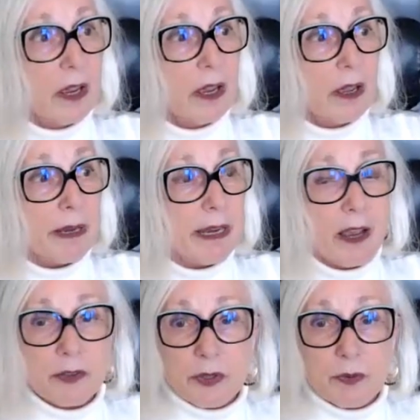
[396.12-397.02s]
uh, many
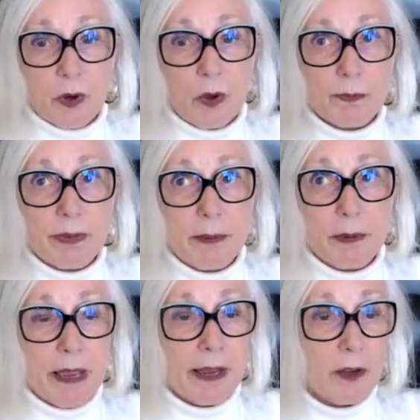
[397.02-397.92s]
houses were
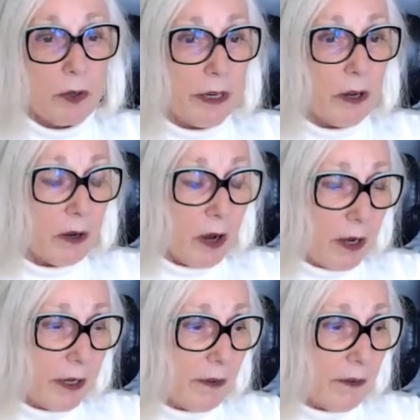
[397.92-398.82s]
paperback only or
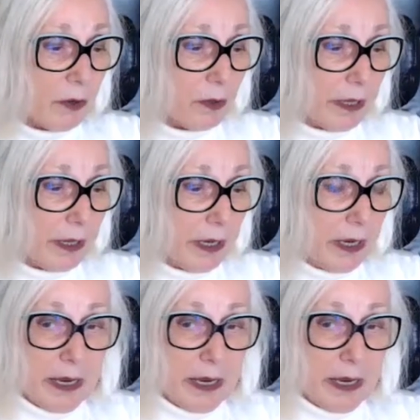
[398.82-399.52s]
hardcover only.